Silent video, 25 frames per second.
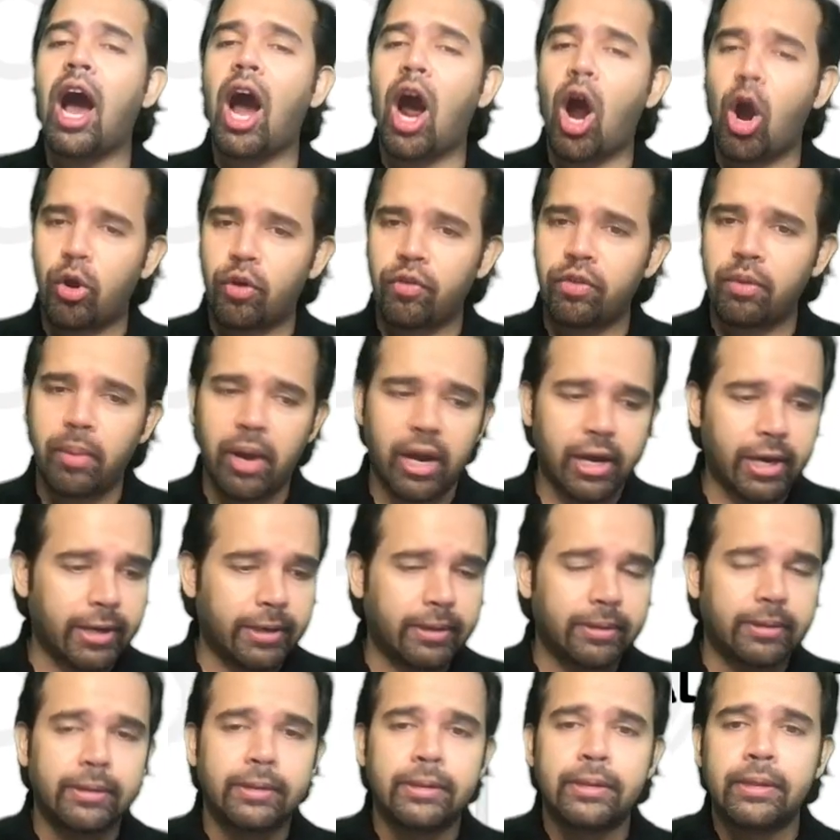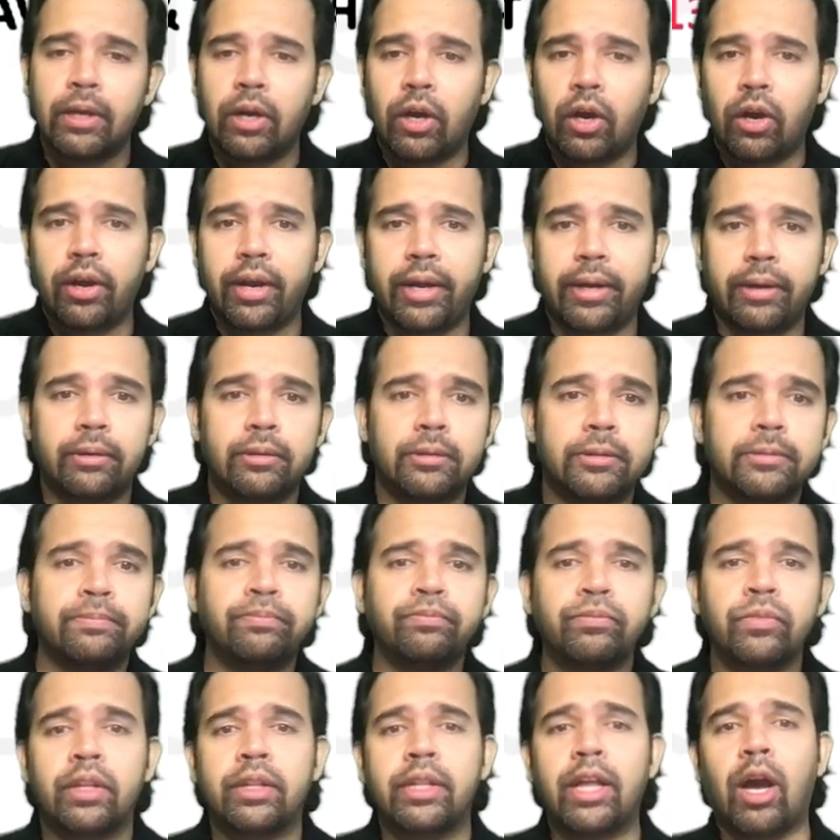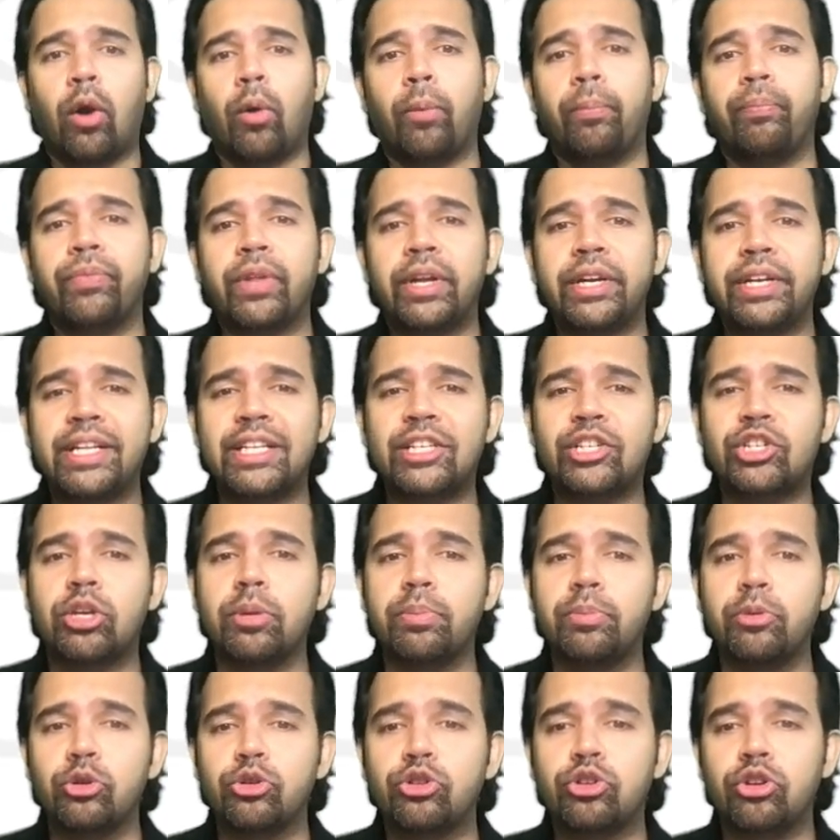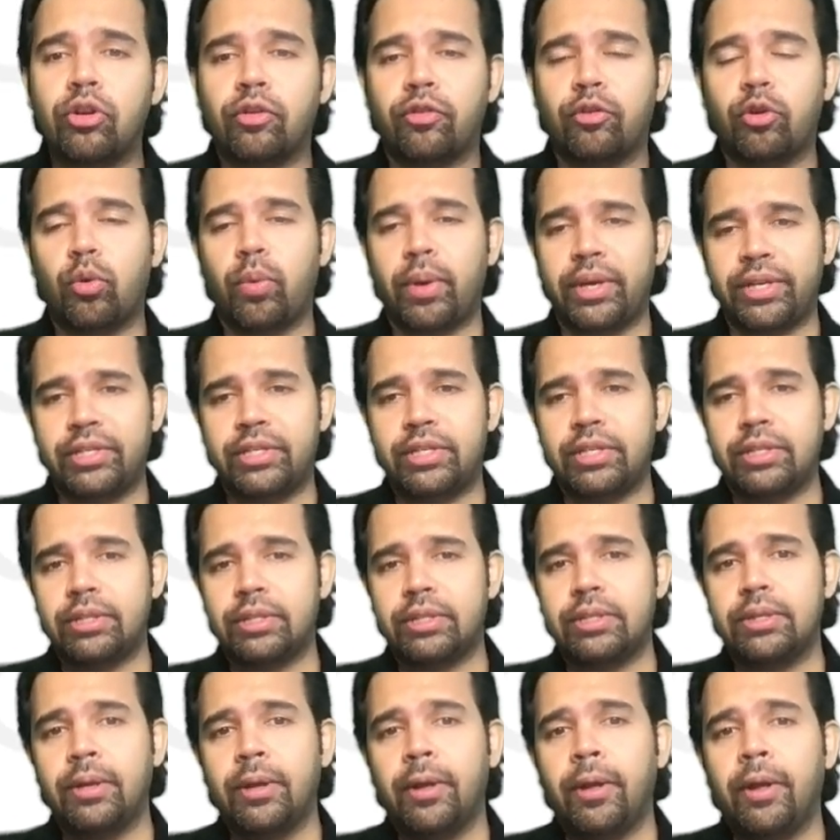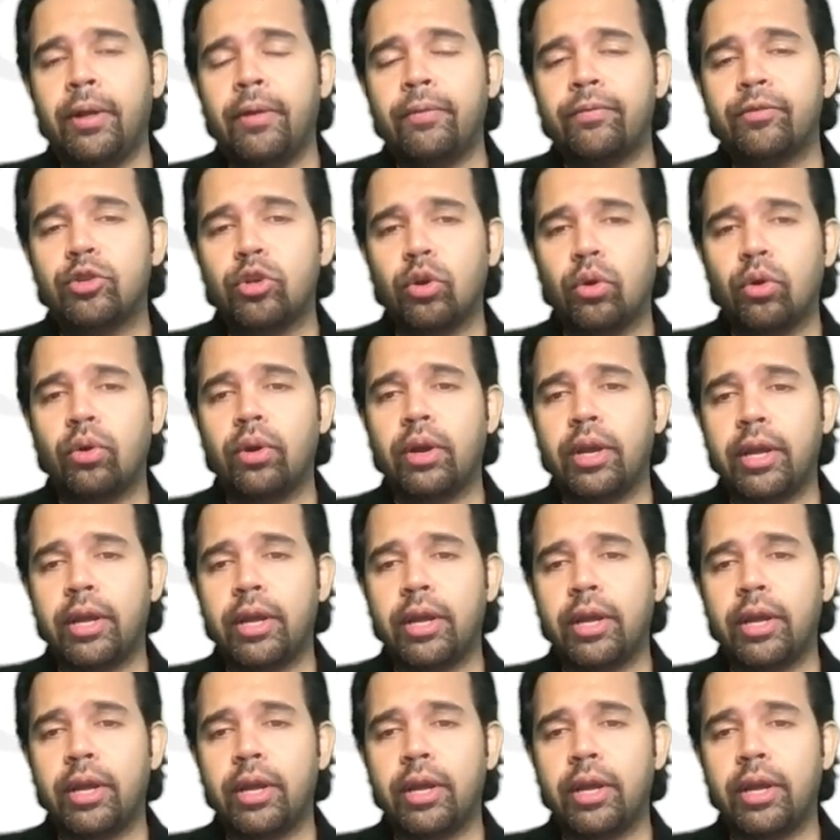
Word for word: out of the market all right now distribution of questions so